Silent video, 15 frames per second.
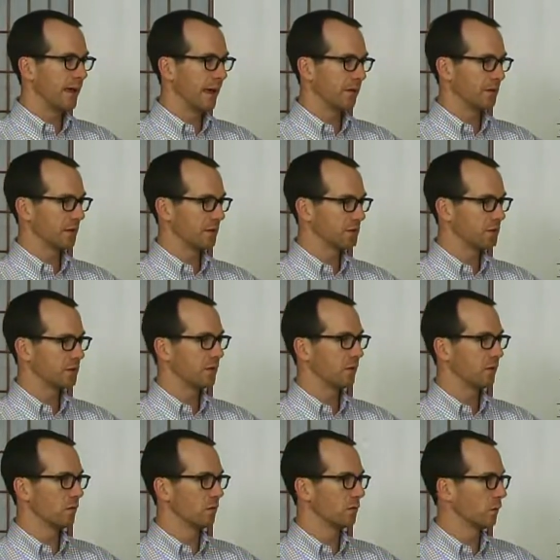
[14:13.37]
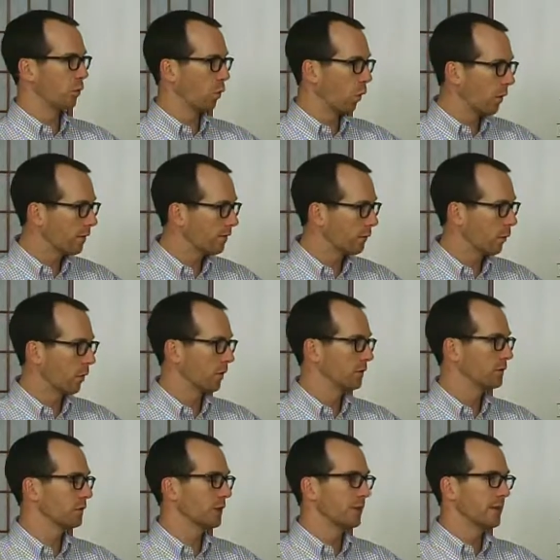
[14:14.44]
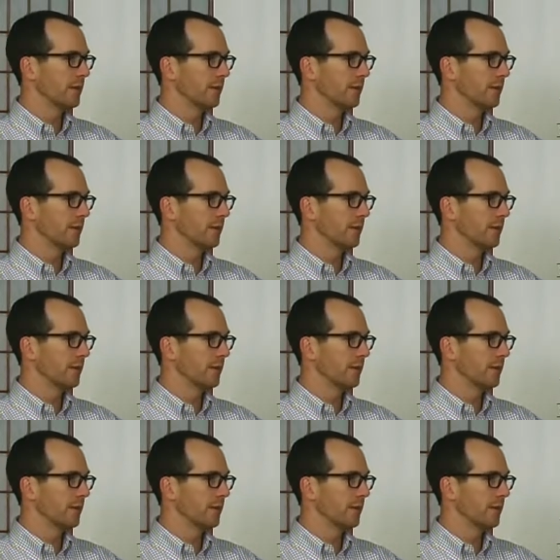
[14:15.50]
having a skilled workforce